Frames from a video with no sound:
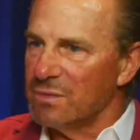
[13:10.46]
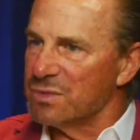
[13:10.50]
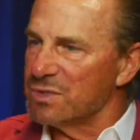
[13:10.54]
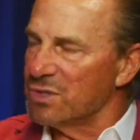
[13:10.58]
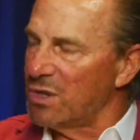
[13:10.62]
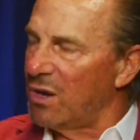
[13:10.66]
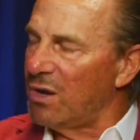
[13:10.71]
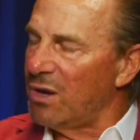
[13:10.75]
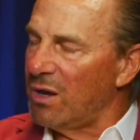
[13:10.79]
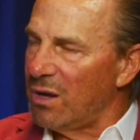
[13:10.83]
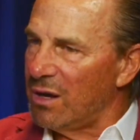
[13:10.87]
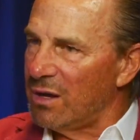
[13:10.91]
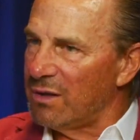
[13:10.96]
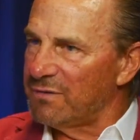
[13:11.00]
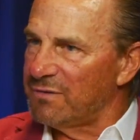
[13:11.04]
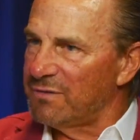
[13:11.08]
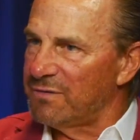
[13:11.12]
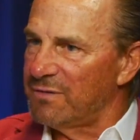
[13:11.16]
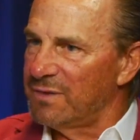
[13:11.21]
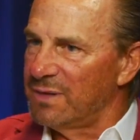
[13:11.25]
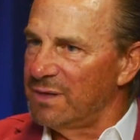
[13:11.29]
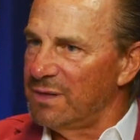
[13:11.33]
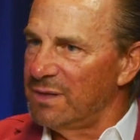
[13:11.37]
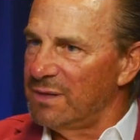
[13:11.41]

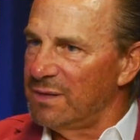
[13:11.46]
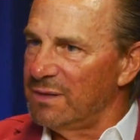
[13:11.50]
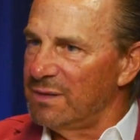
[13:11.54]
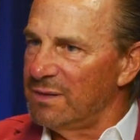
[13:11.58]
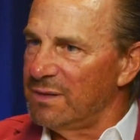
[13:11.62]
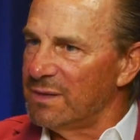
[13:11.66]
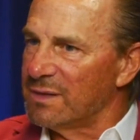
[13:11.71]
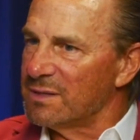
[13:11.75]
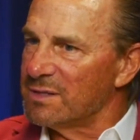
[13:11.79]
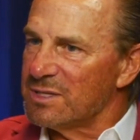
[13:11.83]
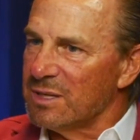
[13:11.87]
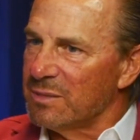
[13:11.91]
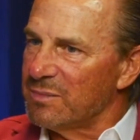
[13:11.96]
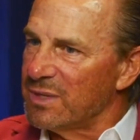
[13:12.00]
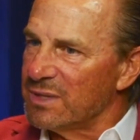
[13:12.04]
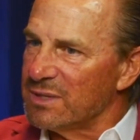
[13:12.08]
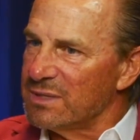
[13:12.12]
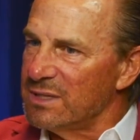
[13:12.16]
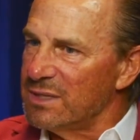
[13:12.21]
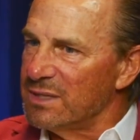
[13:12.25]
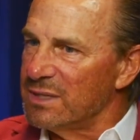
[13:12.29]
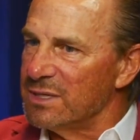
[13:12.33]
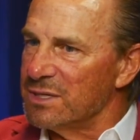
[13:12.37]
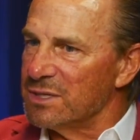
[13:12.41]
off, and something
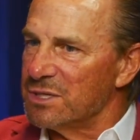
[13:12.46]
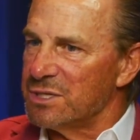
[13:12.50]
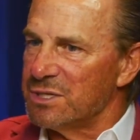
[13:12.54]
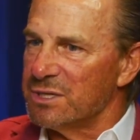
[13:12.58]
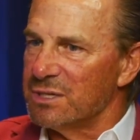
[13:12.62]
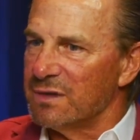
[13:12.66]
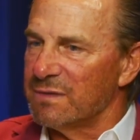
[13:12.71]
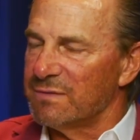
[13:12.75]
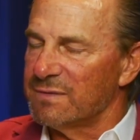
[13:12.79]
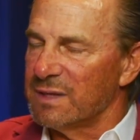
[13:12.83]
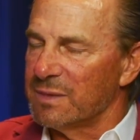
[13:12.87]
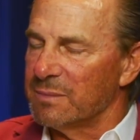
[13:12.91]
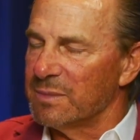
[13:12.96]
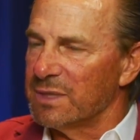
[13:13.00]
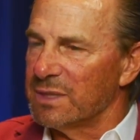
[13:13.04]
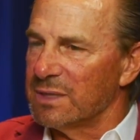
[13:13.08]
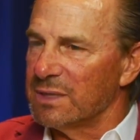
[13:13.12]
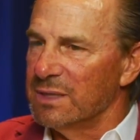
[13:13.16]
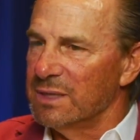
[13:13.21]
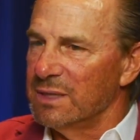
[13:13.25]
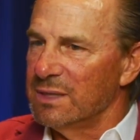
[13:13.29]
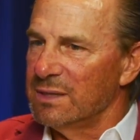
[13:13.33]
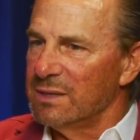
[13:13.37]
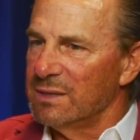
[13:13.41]
needed to shift. I mean,
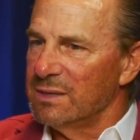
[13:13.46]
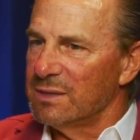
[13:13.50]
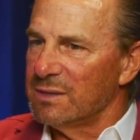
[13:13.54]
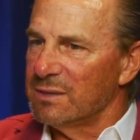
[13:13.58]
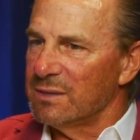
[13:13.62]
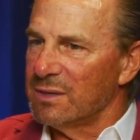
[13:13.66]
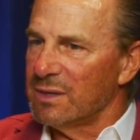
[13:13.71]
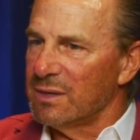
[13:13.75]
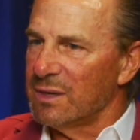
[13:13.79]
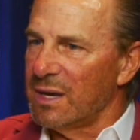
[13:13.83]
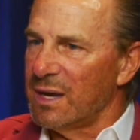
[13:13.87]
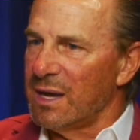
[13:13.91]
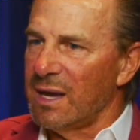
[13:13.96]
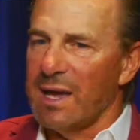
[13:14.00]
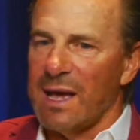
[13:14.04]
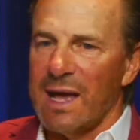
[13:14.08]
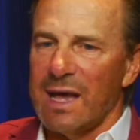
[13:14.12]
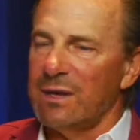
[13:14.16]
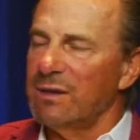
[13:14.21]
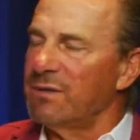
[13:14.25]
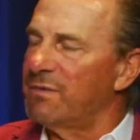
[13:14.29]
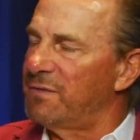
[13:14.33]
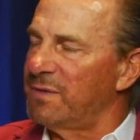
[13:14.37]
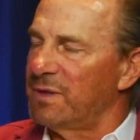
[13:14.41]
how
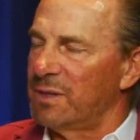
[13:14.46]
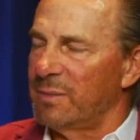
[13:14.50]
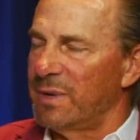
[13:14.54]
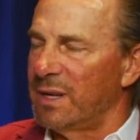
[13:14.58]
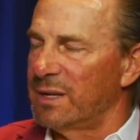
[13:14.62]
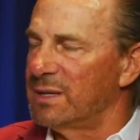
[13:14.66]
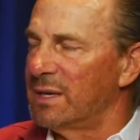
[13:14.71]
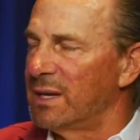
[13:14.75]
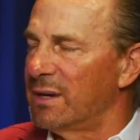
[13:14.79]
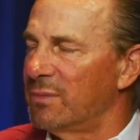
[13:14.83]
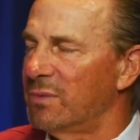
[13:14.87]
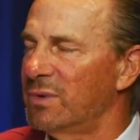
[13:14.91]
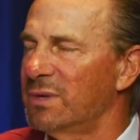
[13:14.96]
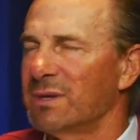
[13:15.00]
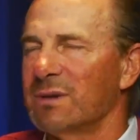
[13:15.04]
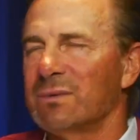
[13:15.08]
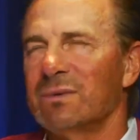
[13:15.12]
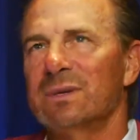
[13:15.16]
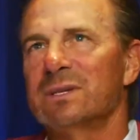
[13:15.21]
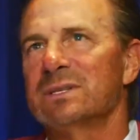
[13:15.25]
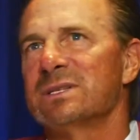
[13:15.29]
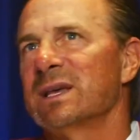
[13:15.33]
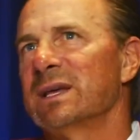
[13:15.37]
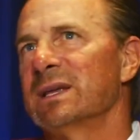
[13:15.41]
do you feel about that? What
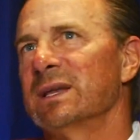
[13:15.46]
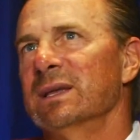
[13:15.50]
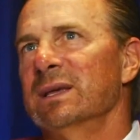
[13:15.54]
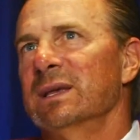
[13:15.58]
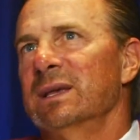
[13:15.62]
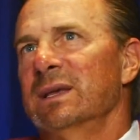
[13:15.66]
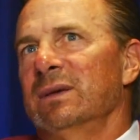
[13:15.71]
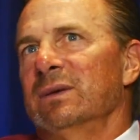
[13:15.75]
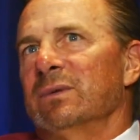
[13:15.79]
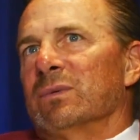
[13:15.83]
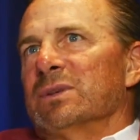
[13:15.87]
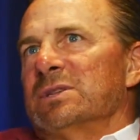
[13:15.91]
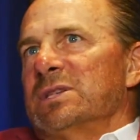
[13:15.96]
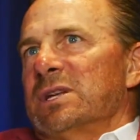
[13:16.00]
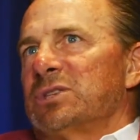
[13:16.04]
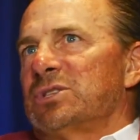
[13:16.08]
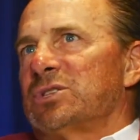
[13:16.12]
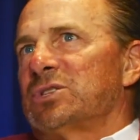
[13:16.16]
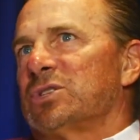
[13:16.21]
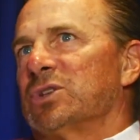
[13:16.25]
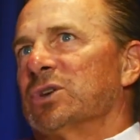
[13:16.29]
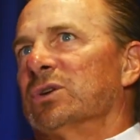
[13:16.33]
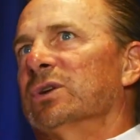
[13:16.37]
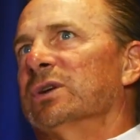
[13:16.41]
does that
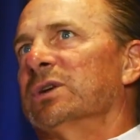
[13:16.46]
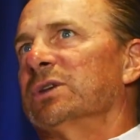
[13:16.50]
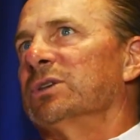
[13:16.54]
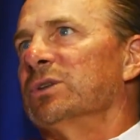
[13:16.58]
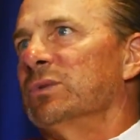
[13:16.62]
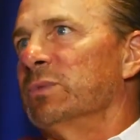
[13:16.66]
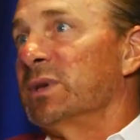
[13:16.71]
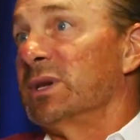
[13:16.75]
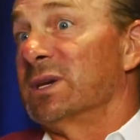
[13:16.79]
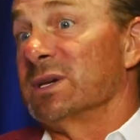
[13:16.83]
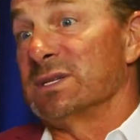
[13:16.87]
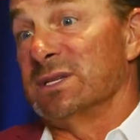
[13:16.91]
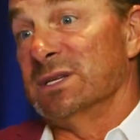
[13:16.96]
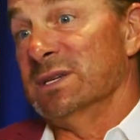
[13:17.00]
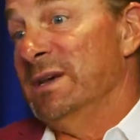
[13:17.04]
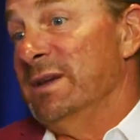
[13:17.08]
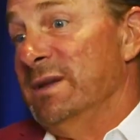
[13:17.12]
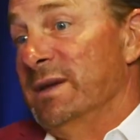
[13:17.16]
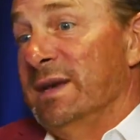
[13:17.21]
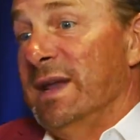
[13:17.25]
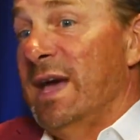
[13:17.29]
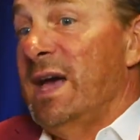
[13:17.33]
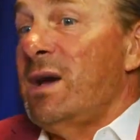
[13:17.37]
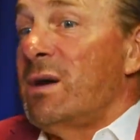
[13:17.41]
stir in you? Because
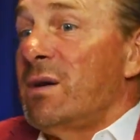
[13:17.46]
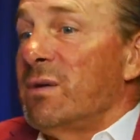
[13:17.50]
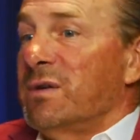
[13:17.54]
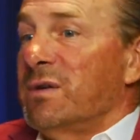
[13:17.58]
now if